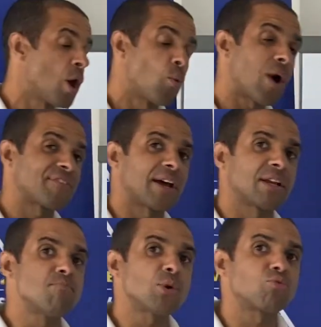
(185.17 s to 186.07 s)
what I've done,
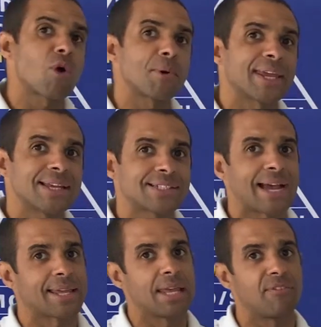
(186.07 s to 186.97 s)
I model Robert
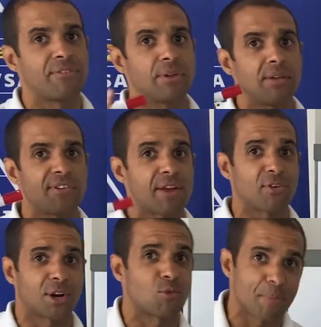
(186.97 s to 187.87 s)
Kiyosaki. If you've never
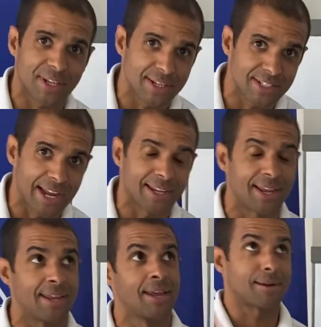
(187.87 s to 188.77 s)
heard of Robert
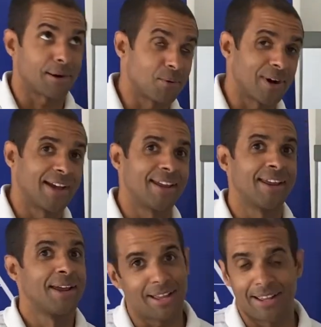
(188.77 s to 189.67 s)
Kiyosaki, go
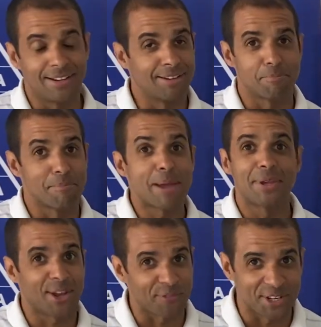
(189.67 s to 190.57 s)
away and maybe
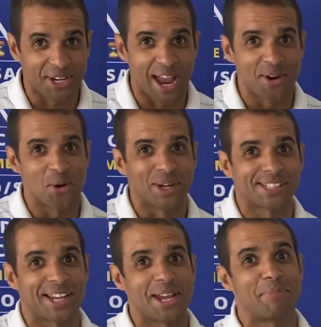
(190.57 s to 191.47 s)
get off this channel, I'd
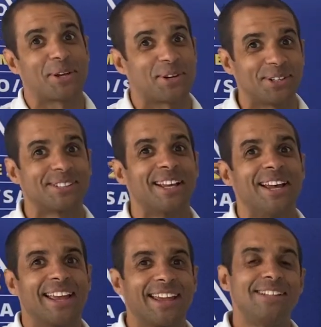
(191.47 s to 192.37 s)
say, because
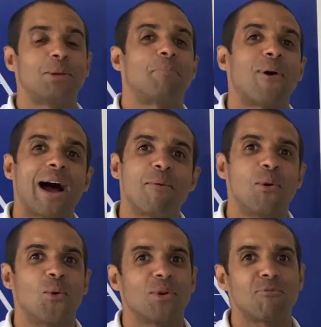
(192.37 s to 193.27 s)
he's the
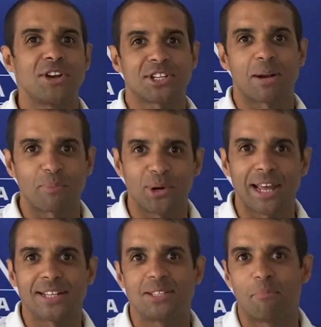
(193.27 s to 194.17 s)
Bible. Rich Dad Poor
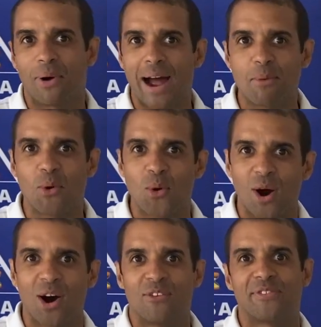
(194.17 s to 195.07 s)
Dad is the Bible
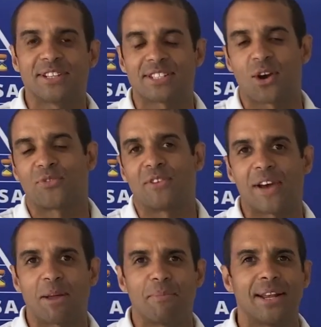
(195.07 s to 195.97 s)
of
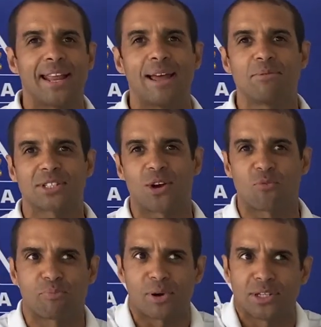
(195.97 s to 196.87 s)
self-development and
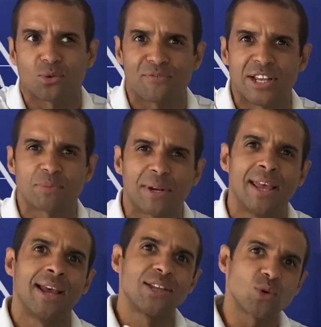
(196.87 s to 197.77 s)
self-personal investment.
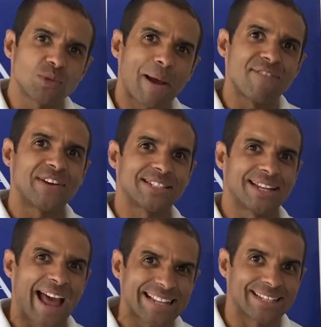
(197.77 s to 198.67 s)
It talks about investing
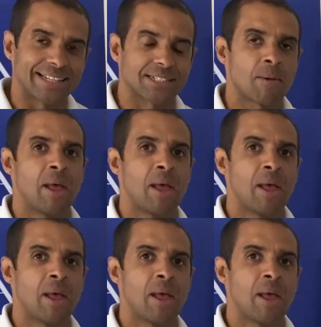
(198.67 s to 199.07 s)
in assets,